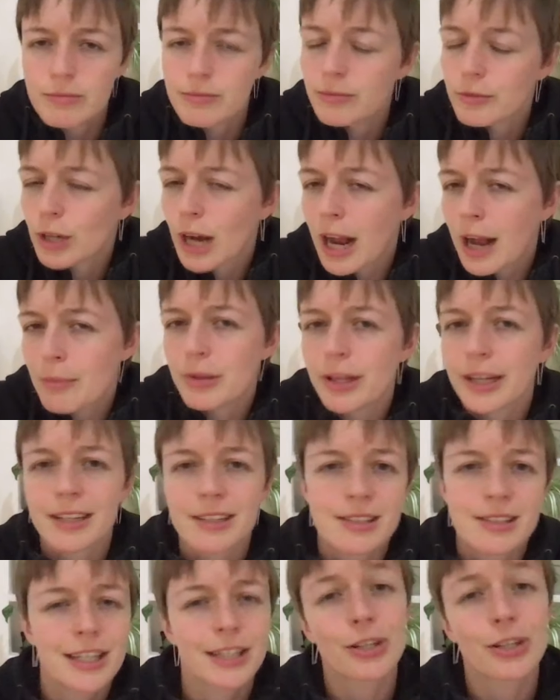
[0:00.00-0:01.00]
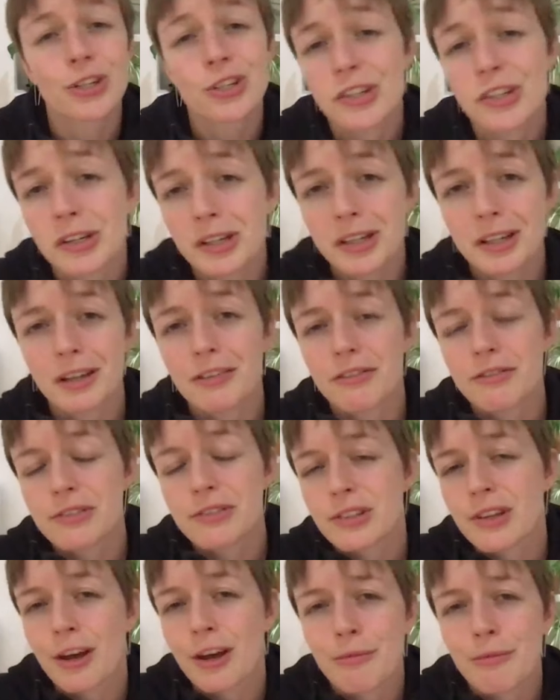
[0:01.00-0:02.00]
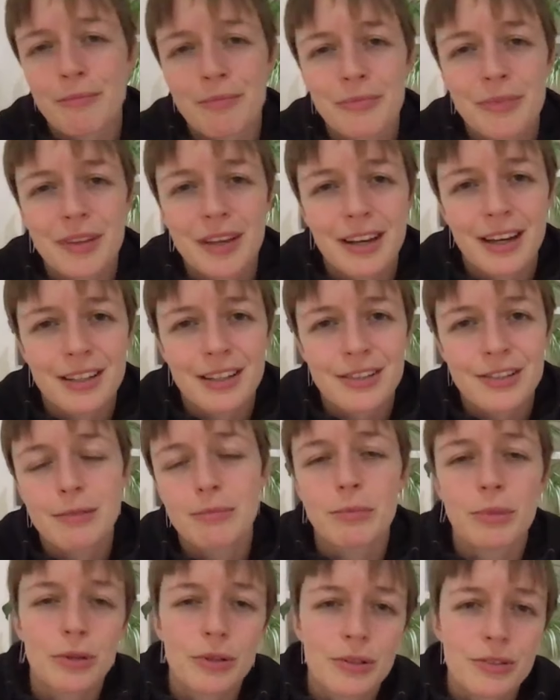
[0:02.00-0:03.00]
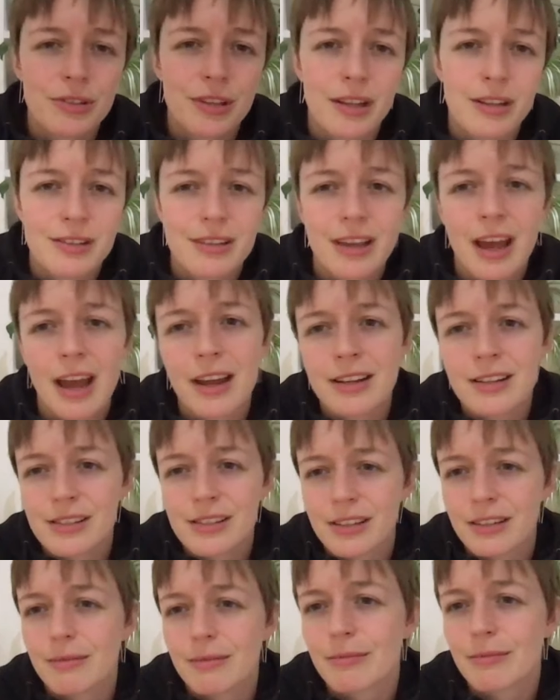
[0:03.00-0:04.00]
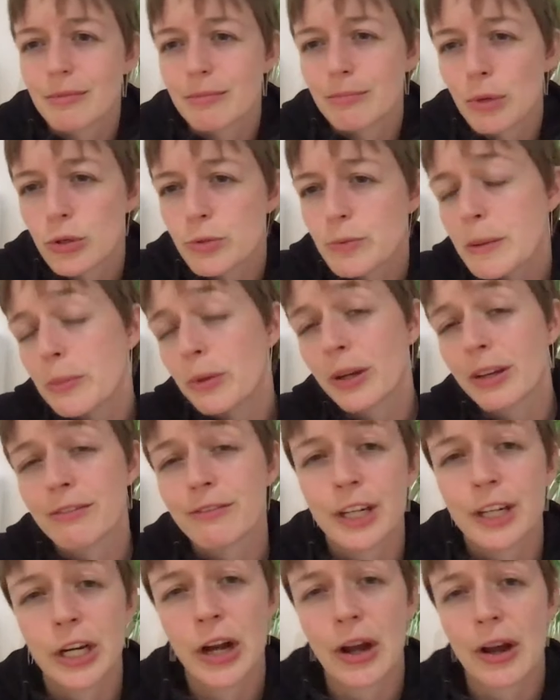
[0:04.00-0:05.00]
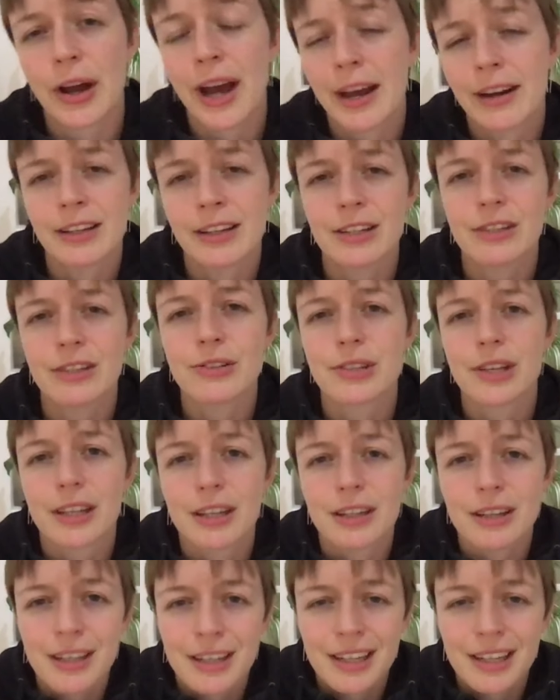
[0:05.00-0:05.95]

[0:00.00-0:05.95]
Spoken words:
grab like a sticker sheet of some symbols and signs, and most people can figure out how to use it.